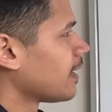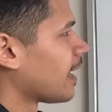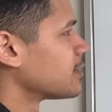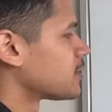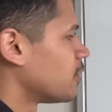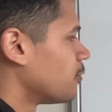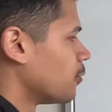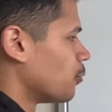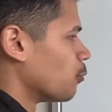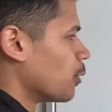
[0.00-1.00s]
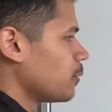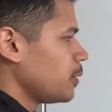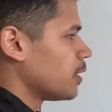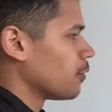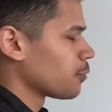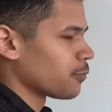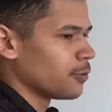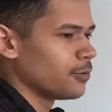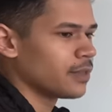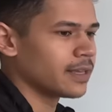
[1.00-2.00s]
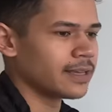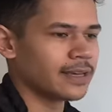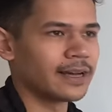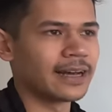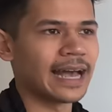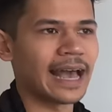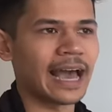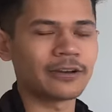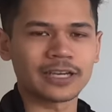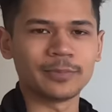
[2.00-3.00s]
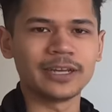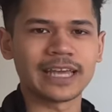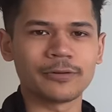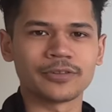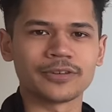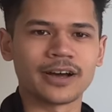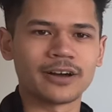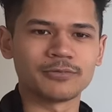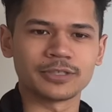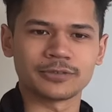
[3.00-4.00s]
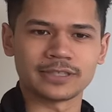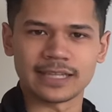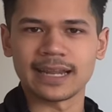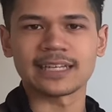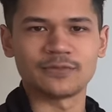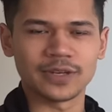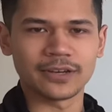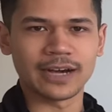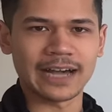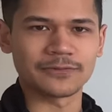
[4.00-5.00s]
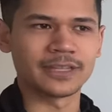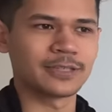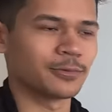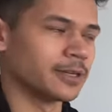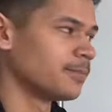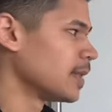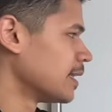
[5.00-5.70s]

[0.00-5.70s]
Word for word: And so when we go through the uh, how to communicate with your dog, which was the next video after this one,